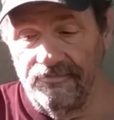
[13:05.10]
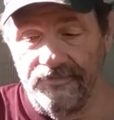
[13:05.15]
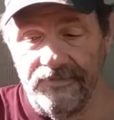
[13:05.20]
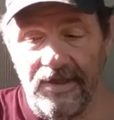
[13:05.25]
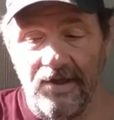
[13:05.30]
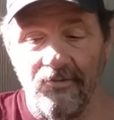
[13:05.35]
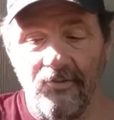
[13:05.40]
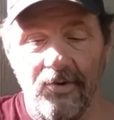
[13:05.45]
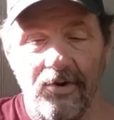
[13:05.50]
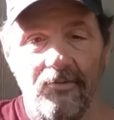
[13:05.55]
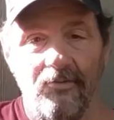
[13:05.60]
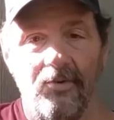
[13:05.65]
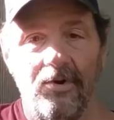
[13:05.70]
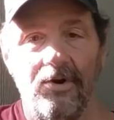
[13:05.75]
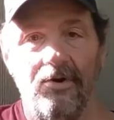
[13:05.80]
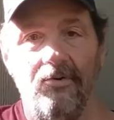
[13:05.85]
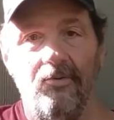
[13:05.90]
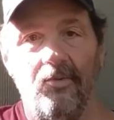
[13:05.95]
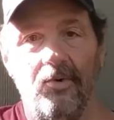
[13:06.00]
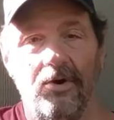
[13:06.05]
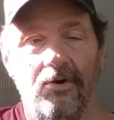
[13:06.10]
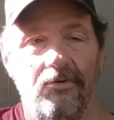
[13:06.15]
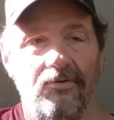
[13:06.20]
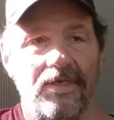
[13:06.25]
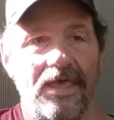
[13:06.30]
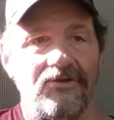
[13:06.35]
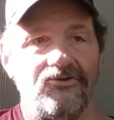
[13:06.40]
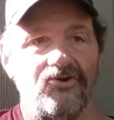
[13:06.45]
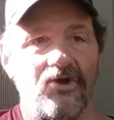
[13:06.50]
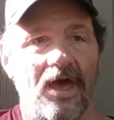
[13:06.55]
Where
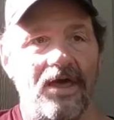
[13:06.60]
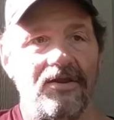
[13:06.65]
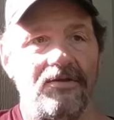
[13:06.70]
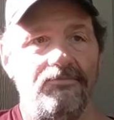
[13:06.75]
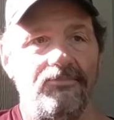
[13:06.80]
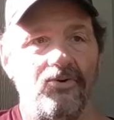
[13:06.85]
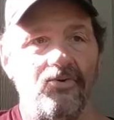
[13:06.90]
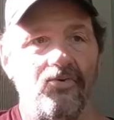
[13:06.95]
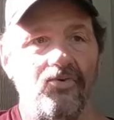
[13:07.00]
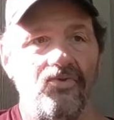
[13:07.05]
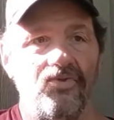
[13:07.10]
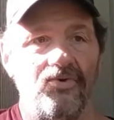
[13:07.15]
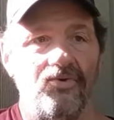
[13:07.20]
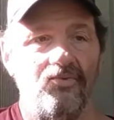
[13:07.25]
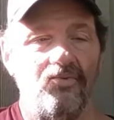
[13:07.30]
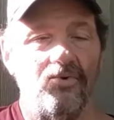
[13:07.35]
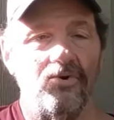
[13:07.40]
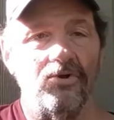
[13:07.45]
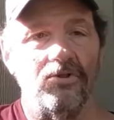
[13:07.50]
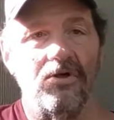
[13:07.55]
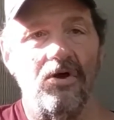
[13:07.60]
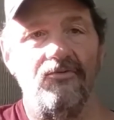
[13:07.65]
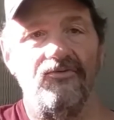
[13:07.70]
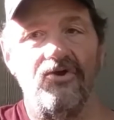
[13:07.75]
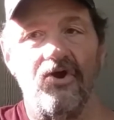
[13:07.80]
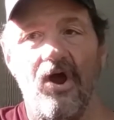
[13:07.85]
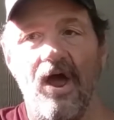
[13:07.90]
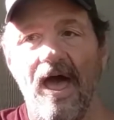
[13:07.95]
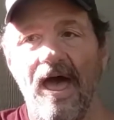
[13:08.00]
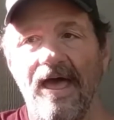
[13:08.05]
they try to pull the wool over
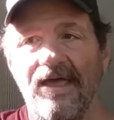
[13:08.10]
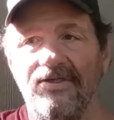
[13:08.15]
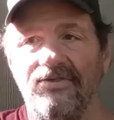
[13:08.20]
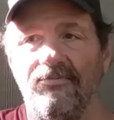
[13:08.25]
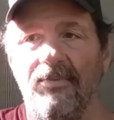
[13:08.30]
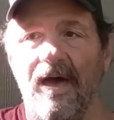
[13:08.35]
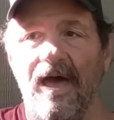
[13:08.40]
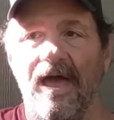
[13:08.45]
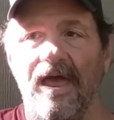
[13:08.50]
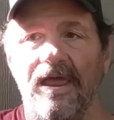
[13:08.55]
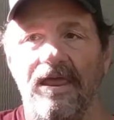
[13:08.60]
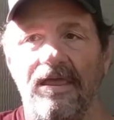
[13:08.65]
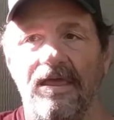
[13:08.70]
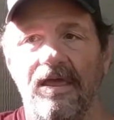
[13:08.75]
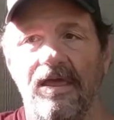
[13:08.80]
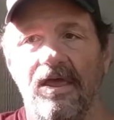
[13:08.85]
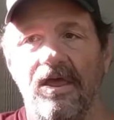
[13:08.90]
your eyes by